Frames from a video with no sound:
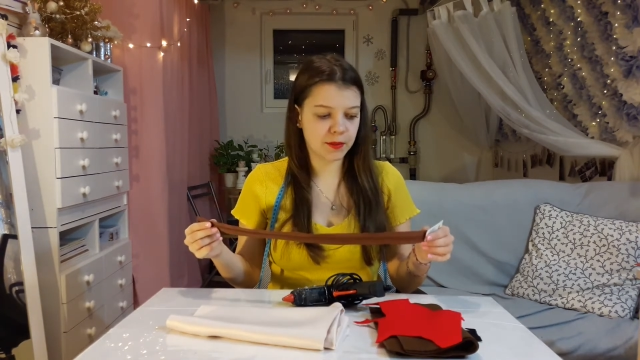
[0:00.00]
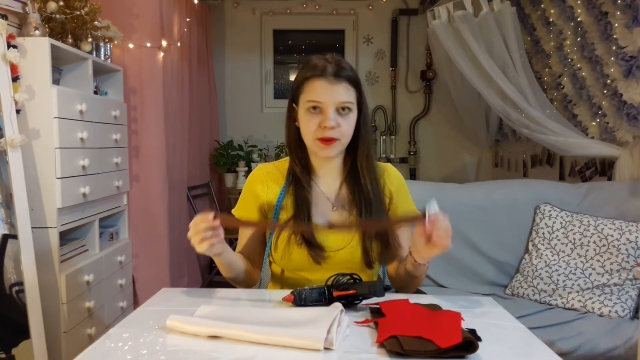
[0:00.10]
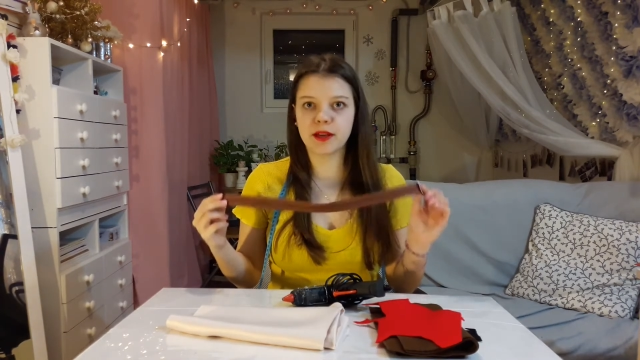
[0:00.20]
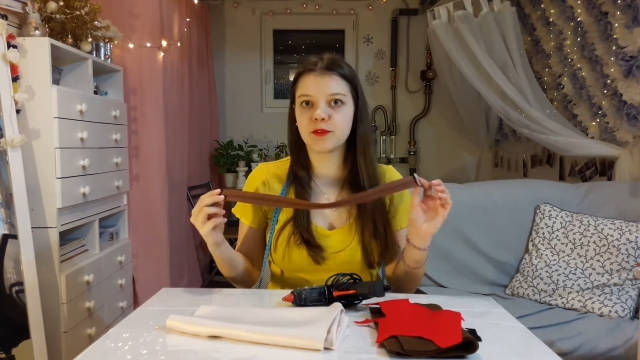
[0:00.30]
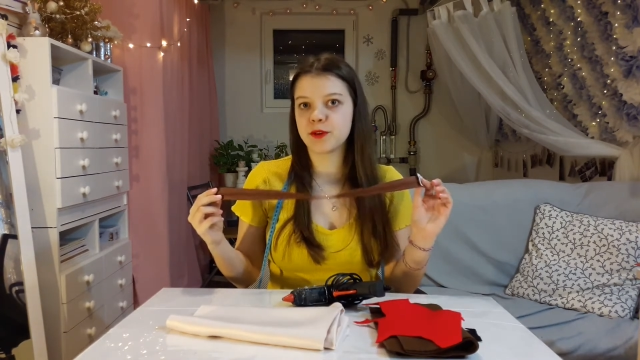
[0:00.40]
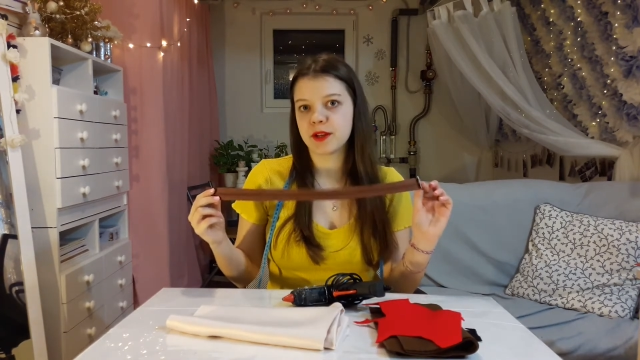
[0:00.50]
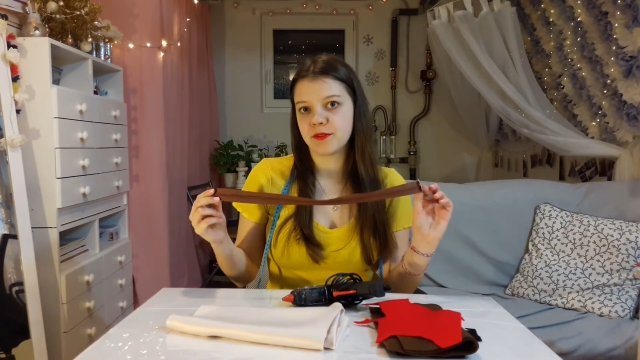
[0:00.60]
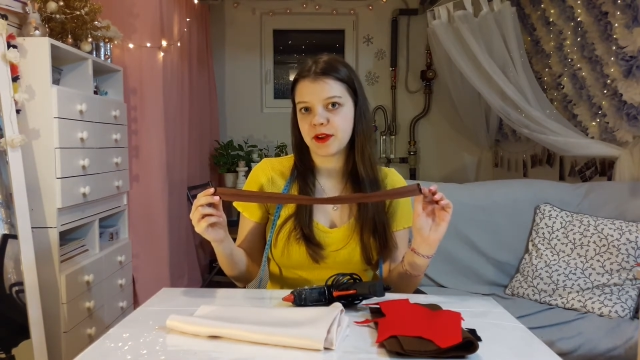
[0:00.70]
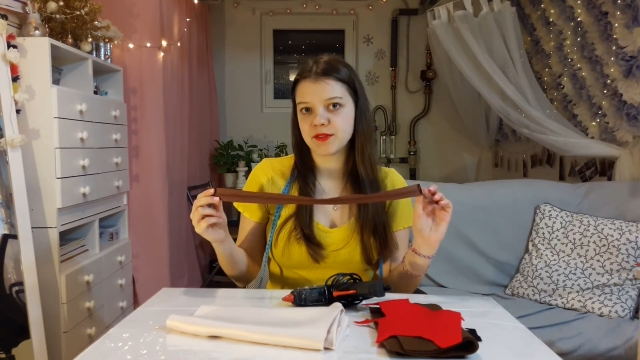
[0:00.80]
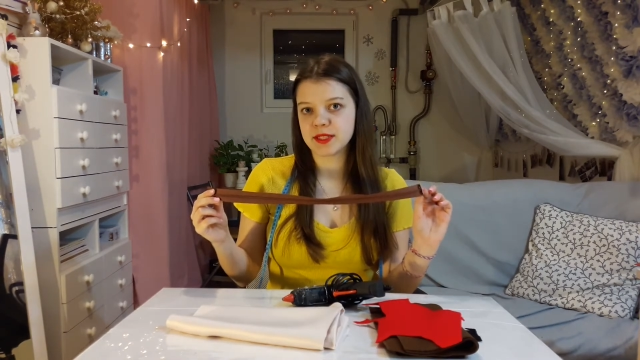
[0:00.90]
buy a
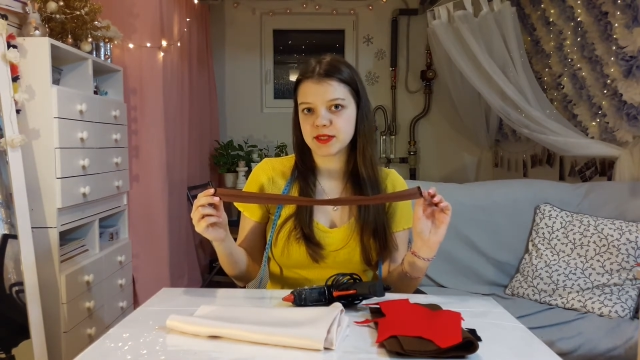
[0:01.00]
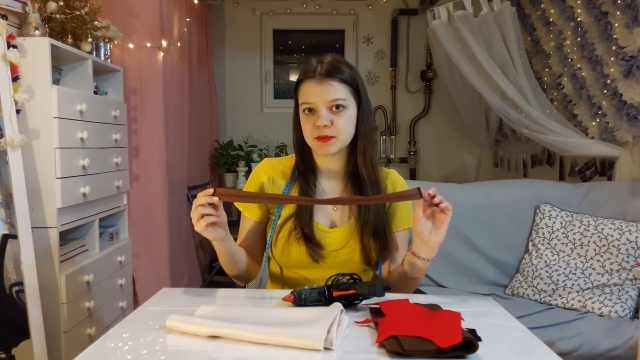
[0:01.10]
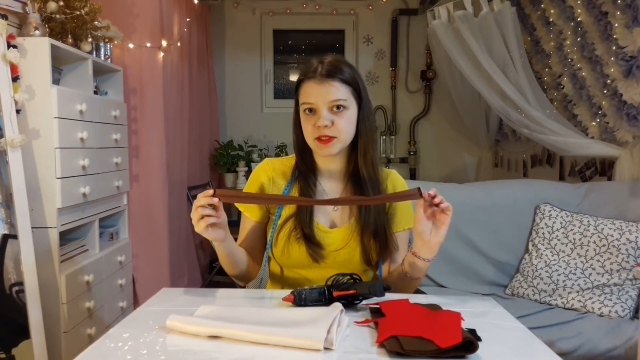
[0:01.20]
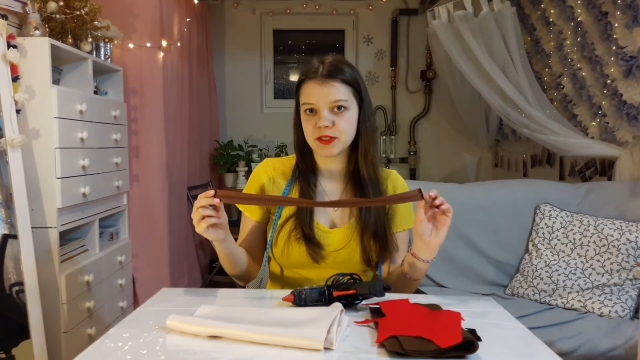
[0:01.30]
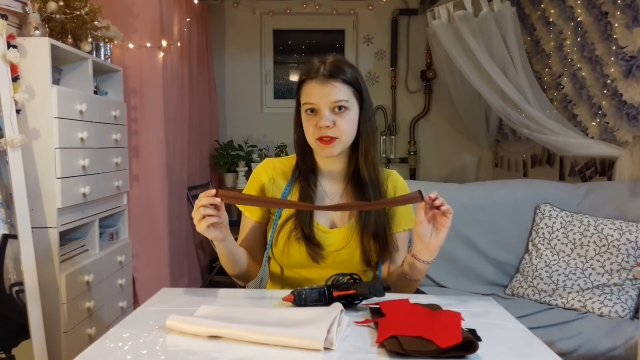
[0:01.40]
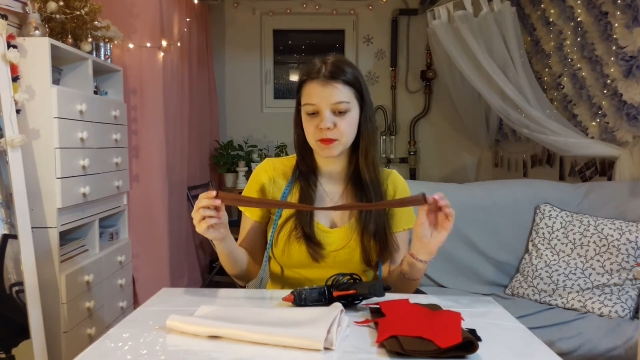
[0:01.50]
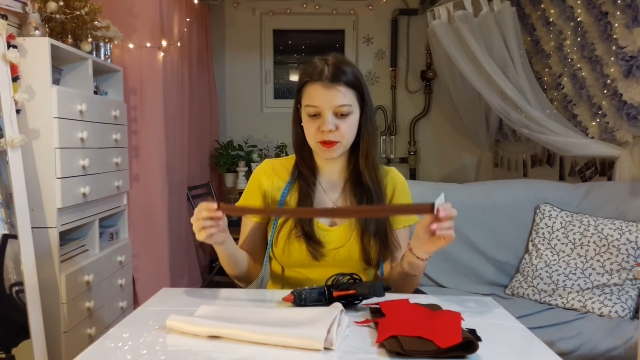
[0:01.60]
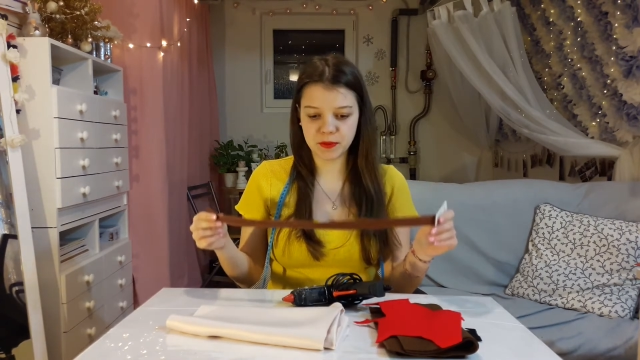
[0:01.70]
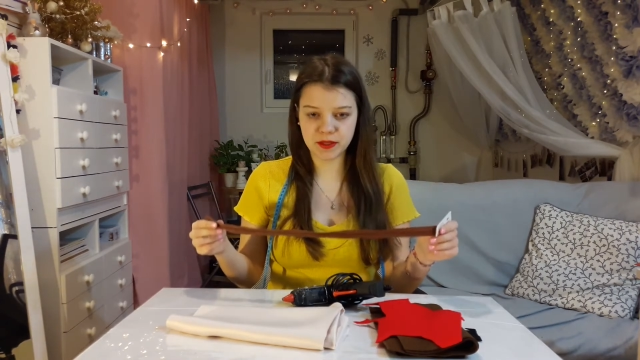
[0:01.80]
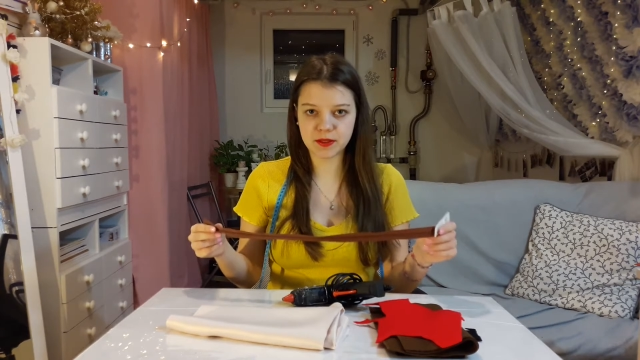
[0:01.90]
45 centimeter zipper
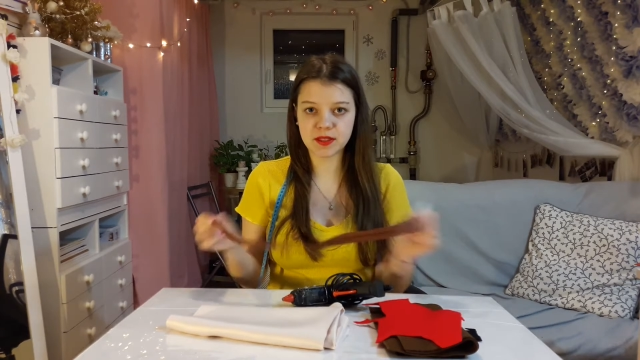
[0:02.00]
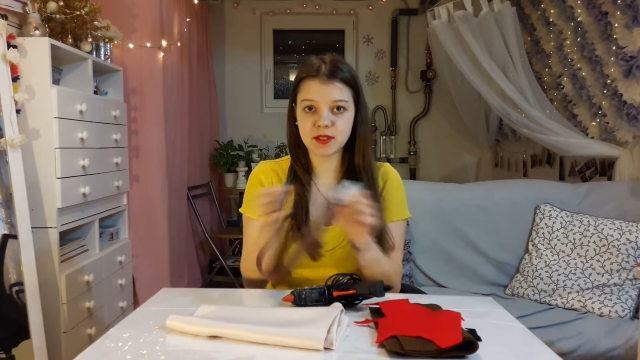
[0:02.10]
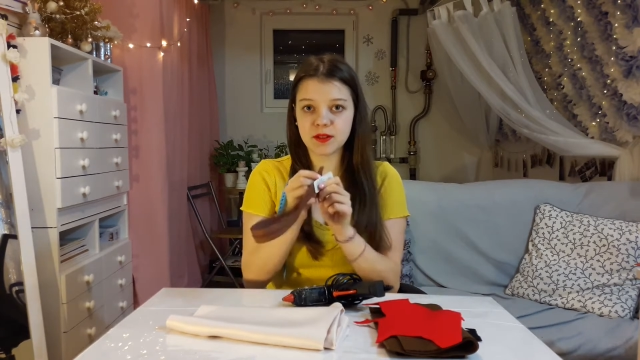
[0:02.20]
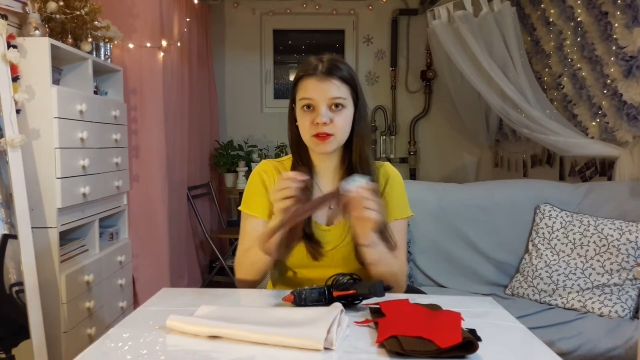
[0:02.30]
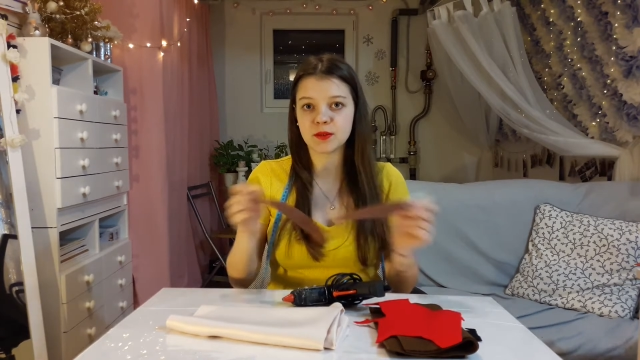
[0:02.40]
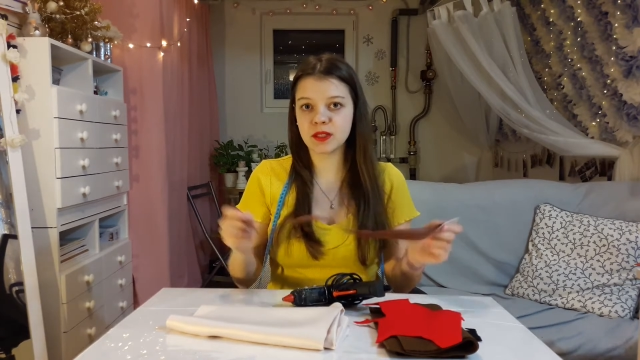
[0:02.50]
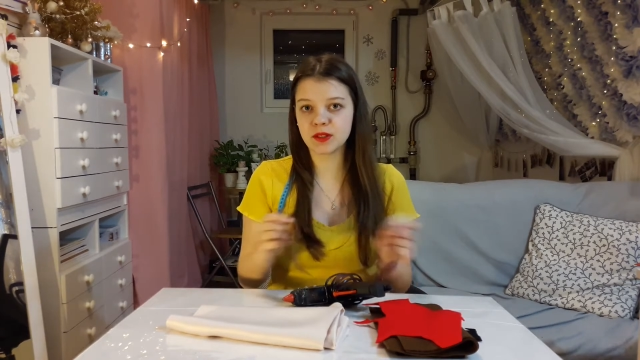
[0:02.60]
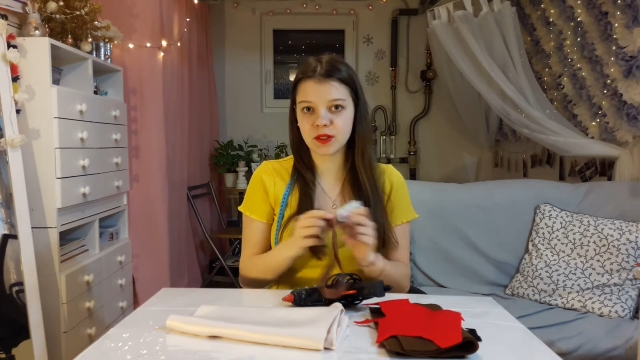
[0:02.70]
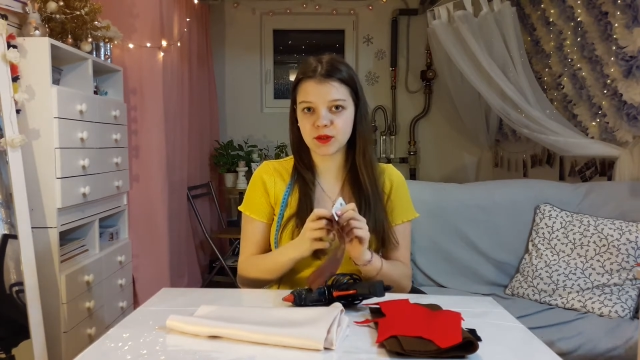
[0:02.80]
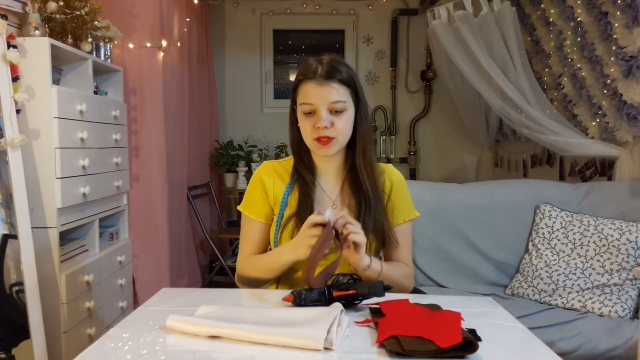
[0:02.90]
because you need to
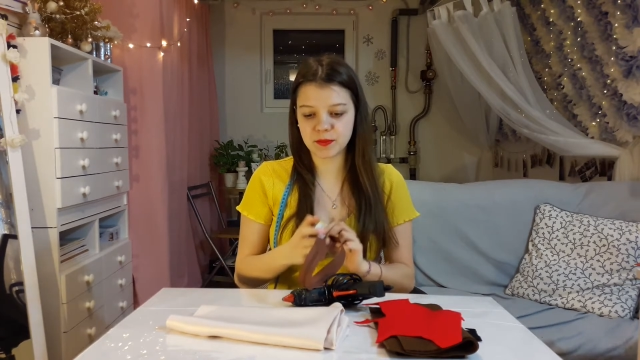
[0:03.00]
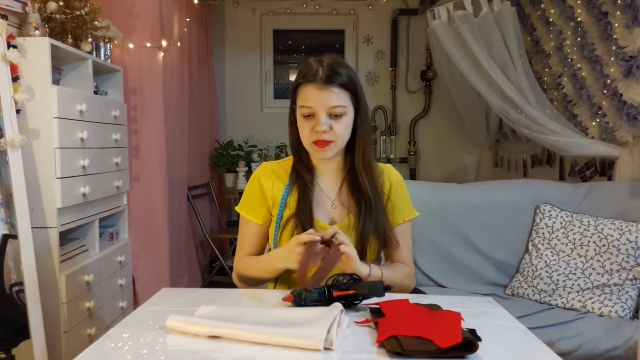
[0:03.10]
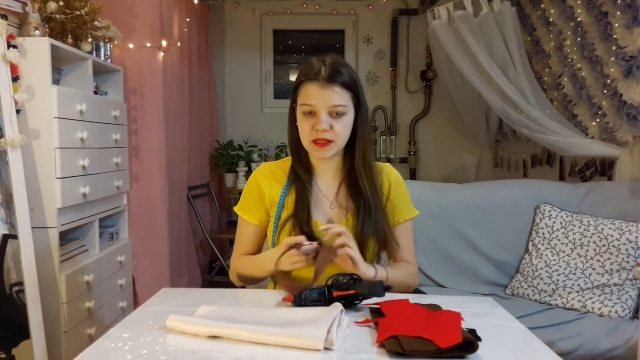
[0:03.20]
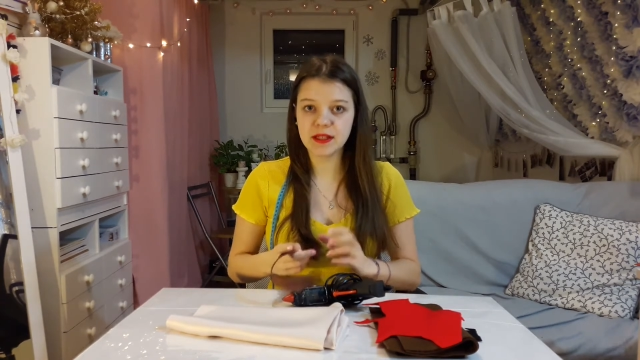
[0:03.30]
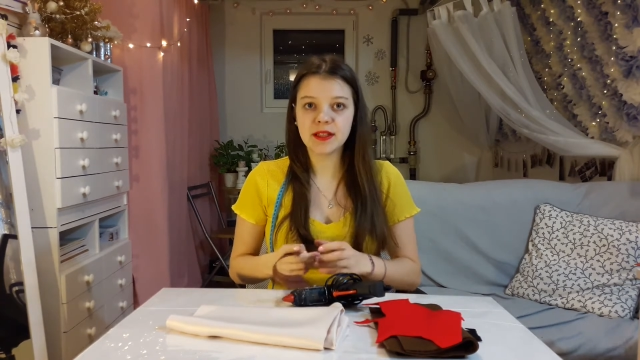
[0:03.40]
close up the